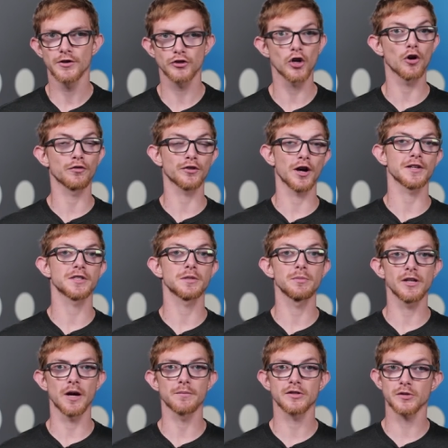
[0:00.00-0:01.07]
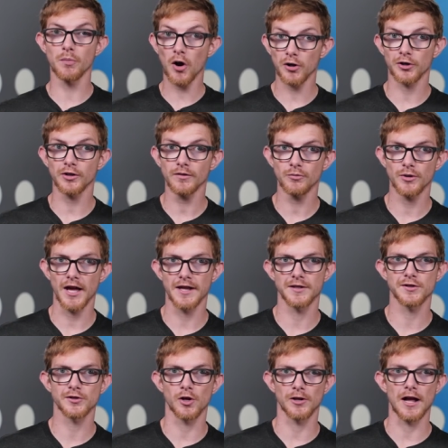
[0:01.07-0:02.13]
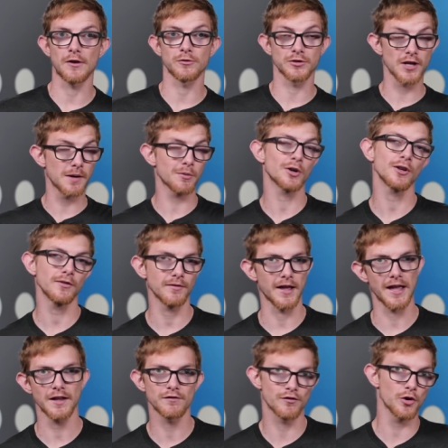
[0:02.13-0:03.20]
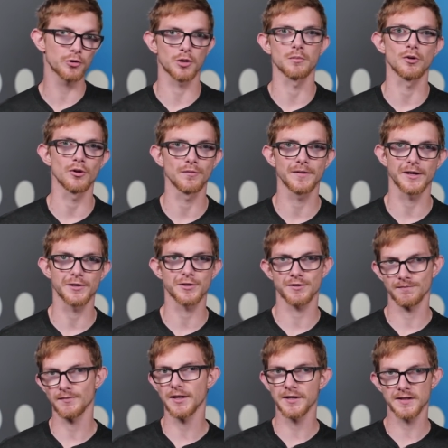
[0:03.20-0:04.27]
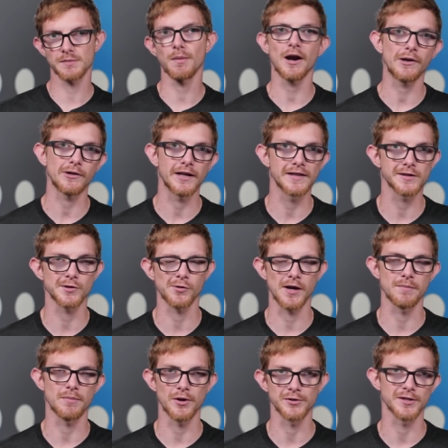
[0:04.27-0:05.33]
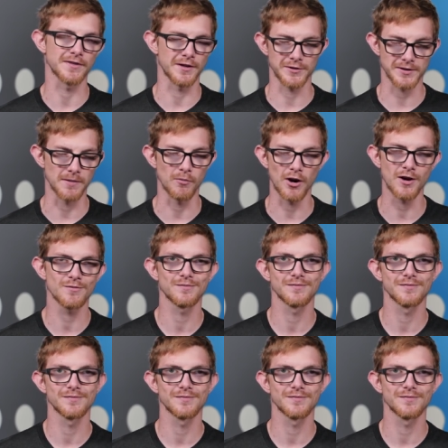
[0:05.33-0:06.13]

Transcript: So for us to become smarter, we had to start out dumber and vulnerable. There's an inspiring Instagram post in there somewhere.